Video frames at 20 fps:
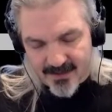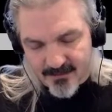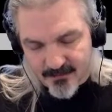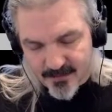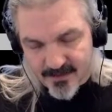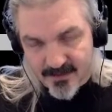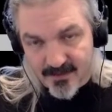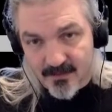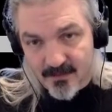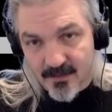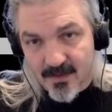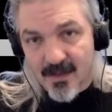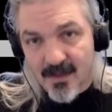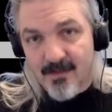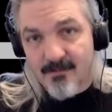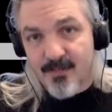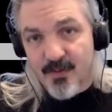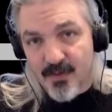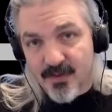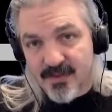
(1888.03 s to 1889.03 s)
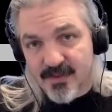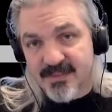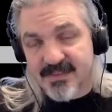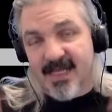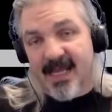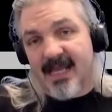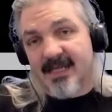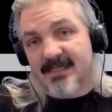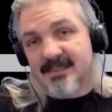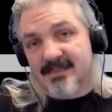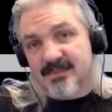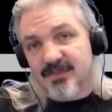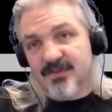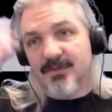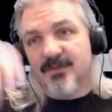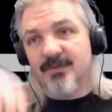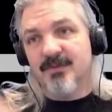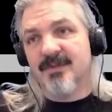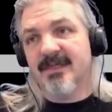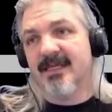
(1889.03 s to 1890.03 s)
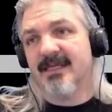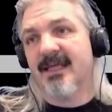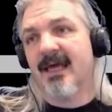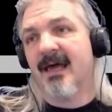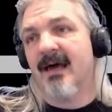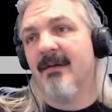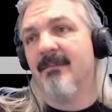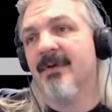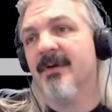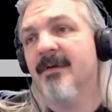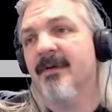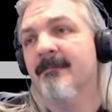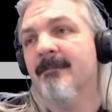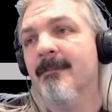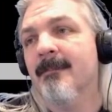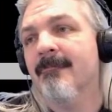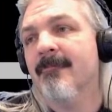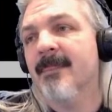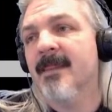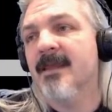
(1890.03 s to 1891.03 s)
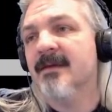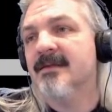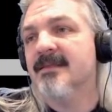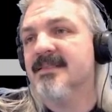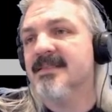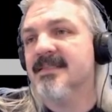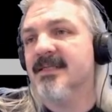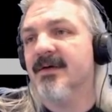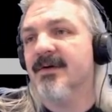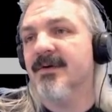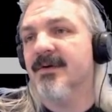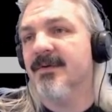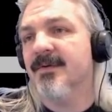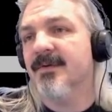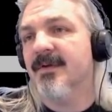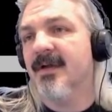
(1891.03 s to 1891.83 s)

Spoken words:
will push that to GitHub. So